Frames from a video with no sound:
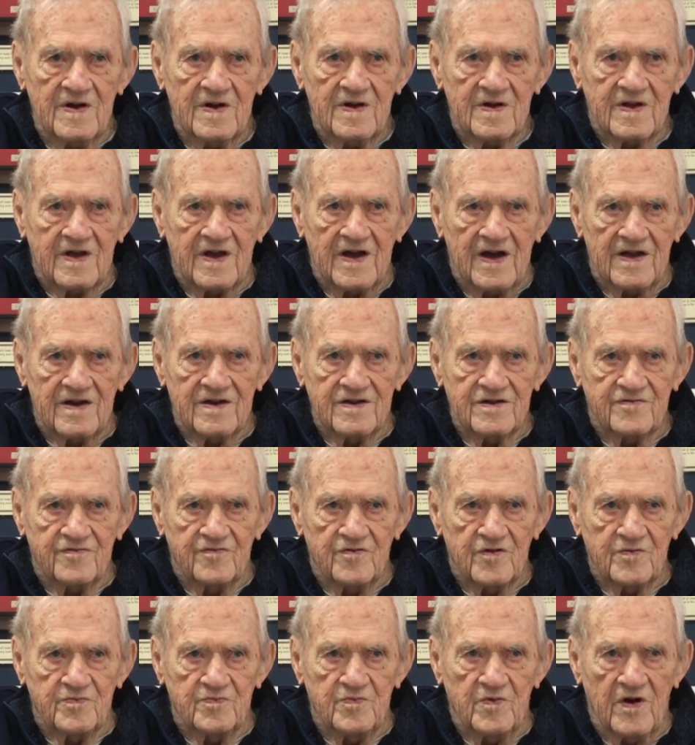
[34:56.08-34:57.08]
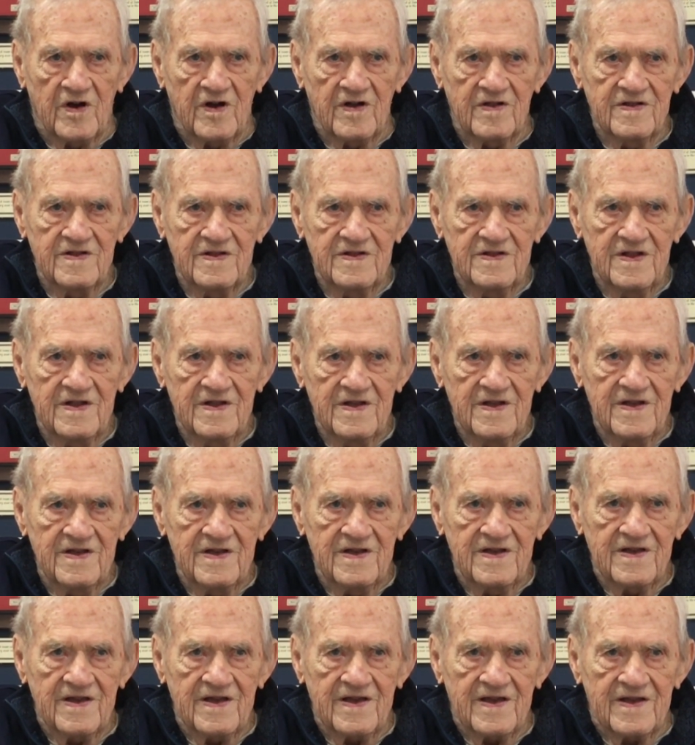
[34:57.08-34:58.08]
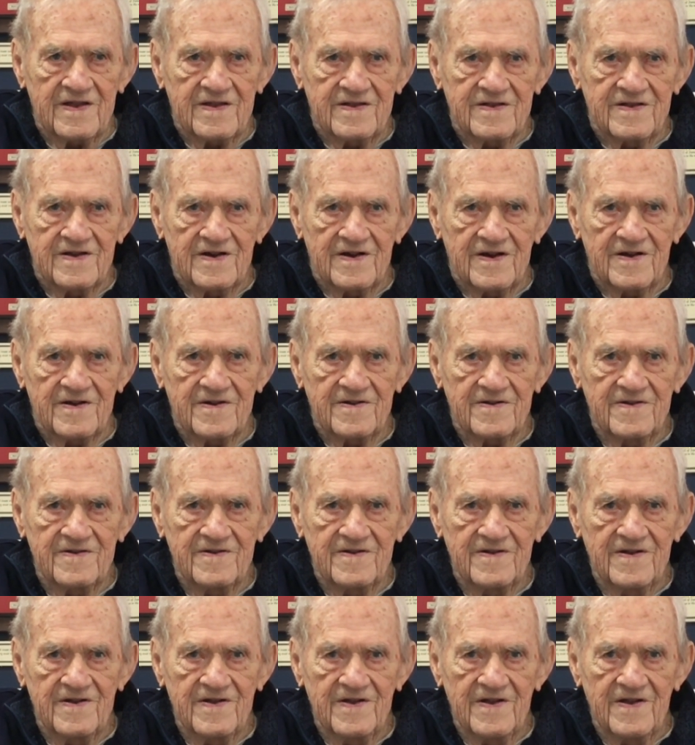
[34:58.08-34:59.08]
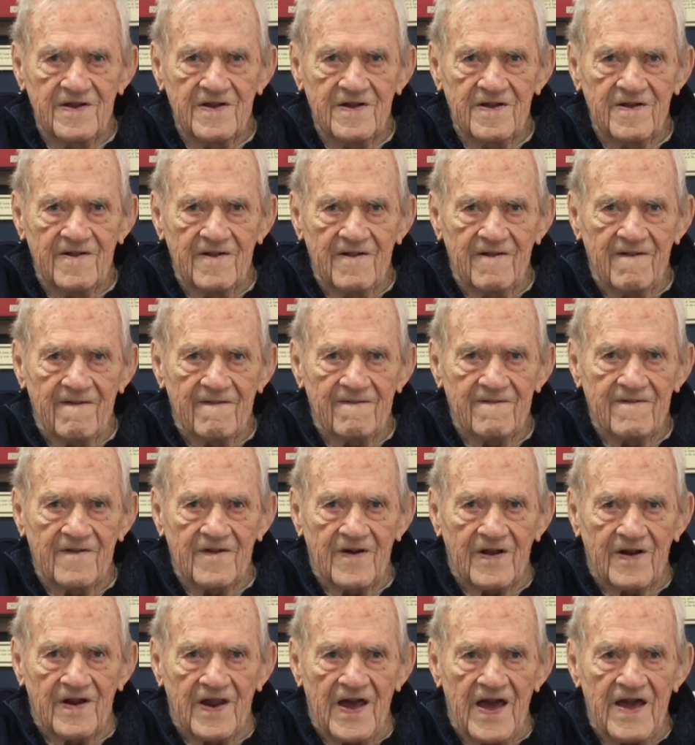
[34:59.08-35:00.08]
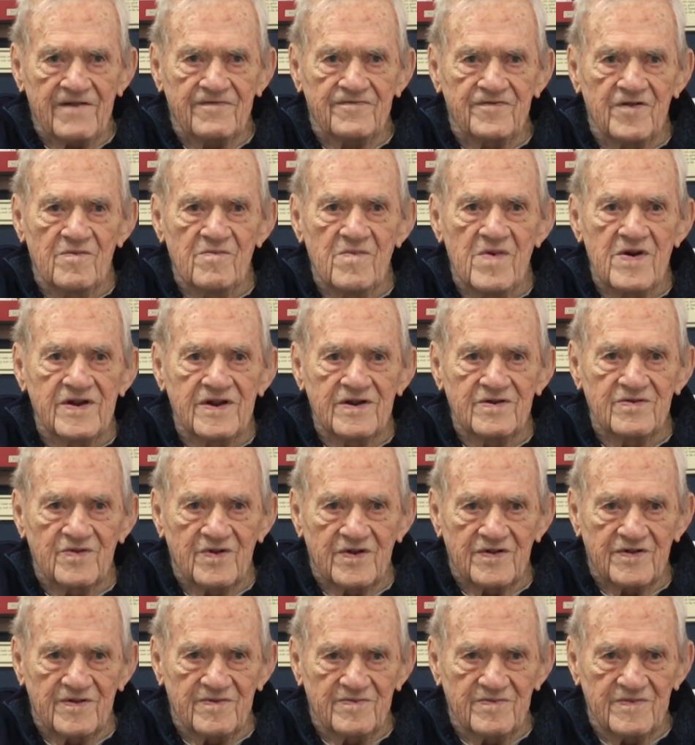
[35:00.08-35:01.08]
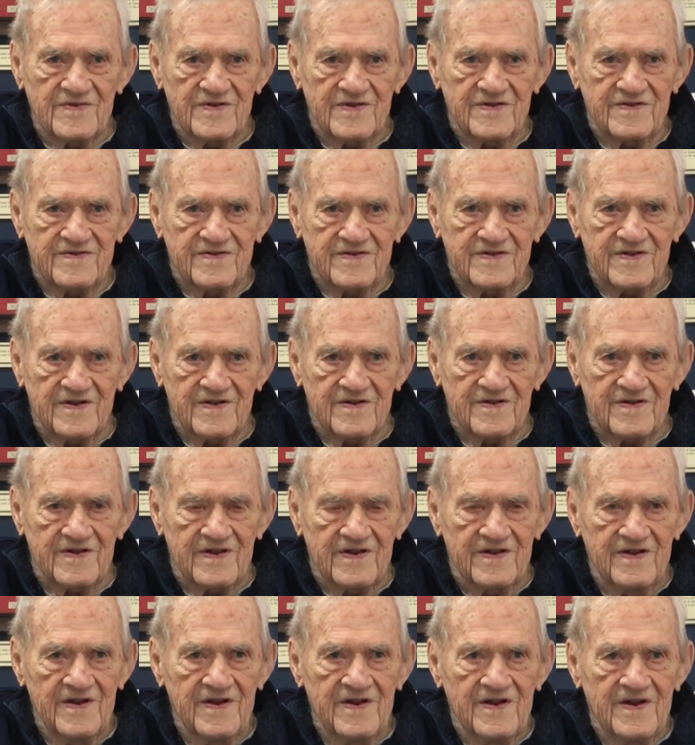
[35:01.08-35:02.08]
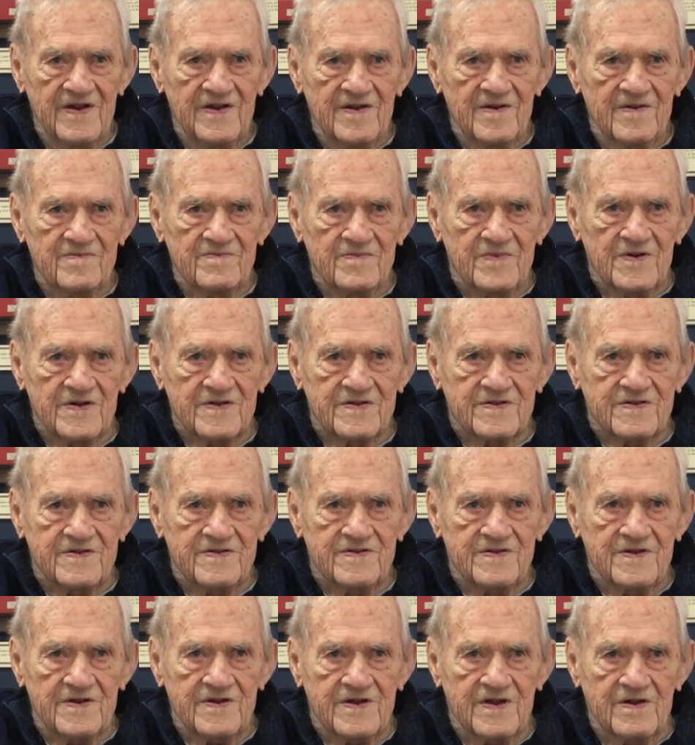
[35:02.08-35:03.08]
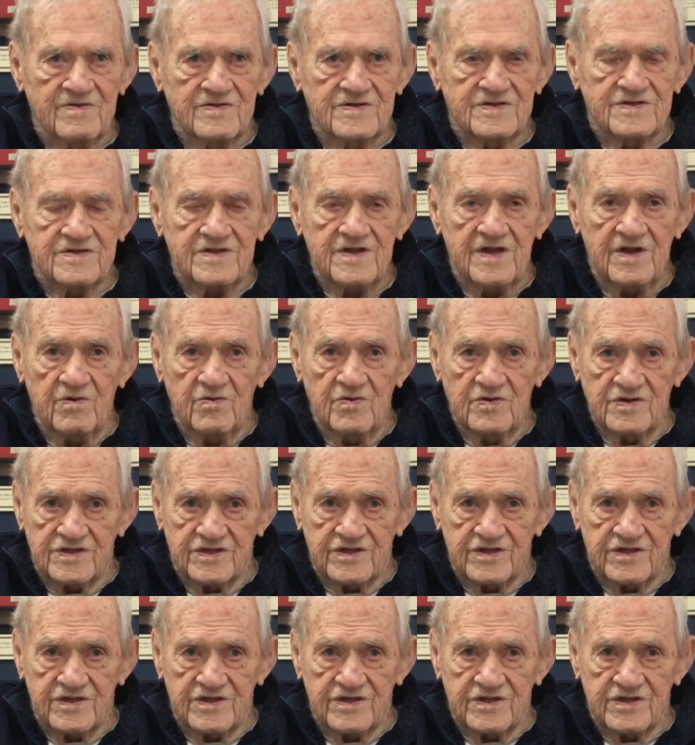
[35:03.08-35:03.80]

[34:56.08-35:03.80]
college football, and a laugh a minute with him. You know, but he was